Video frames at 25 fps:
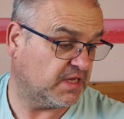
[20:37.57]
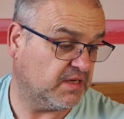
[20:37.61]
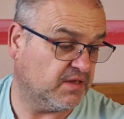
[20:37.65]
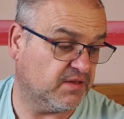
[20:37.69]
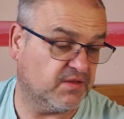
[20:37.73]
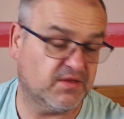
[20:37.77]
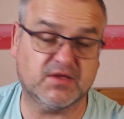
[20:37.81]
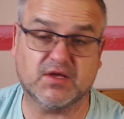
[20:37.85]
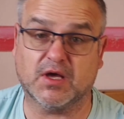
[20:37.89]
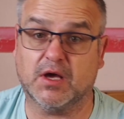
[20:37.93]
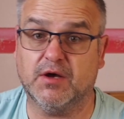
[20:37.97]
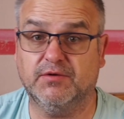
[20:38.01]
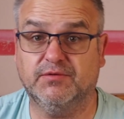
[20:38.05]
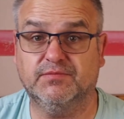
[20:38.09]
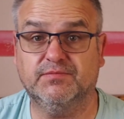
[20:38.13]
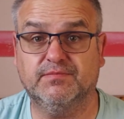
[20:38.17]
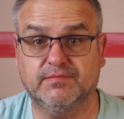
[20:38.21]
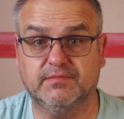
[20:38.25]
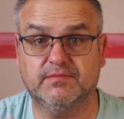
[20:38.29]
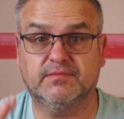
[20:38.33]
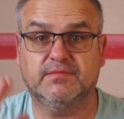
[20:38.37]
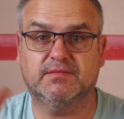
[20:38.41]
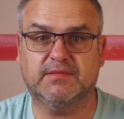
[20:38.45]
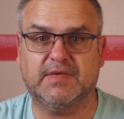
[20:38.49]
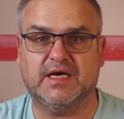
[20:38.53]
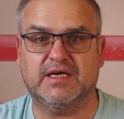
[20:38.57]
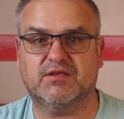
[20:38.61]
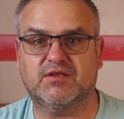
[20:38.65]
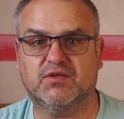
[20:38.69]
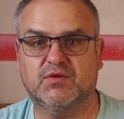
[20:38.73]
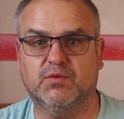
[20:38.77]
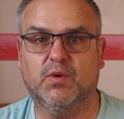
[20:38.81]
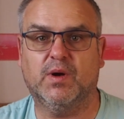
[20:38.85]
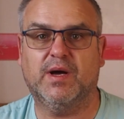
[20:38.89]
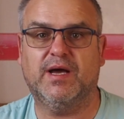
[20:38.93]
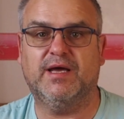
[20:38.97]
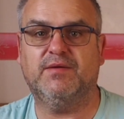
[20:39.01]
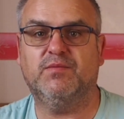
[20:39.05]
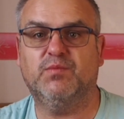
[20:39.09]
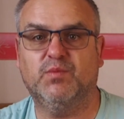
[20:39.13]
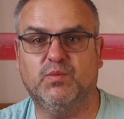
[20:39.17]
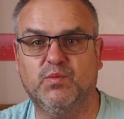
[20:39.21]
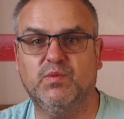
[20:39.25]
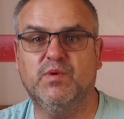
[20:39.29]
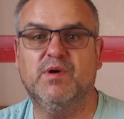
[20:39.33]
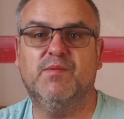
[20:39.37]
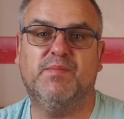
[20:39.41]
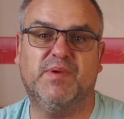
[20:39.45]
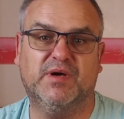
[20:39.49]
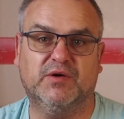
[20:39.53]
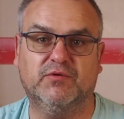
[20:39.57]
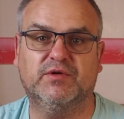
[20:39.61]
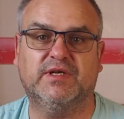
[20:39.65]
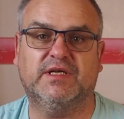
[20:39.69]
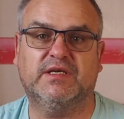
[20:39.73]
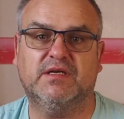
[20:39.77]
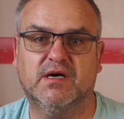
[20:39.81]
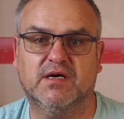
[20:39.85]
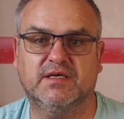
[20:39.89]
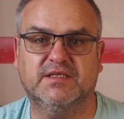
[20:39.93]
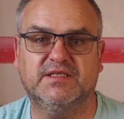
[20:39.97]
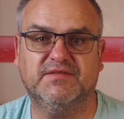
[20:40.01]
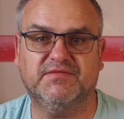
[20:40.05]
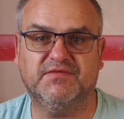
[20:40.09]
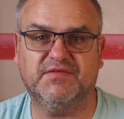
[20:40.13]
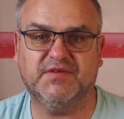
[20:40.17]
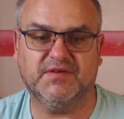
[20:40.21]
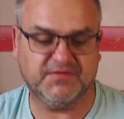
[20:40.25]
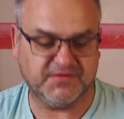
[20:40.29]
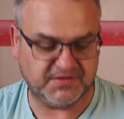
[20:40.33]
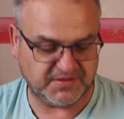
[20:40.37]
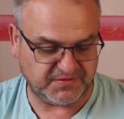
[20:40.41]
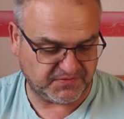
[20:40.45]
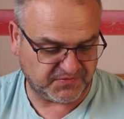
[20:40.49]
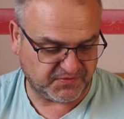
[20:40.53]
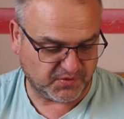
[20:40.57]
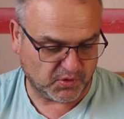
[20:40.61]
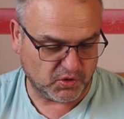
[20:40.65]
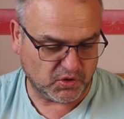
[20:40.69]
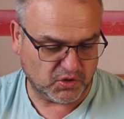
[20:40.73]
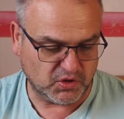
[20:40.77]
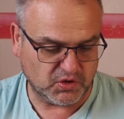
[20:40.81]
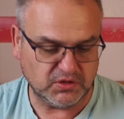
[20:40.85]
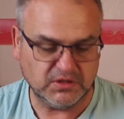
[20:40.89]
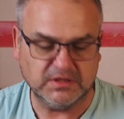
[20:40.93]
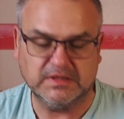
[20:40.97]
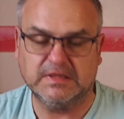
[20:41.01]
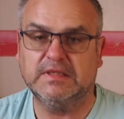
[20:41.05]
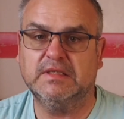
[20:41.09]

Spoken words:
So that's the way we're building 1954,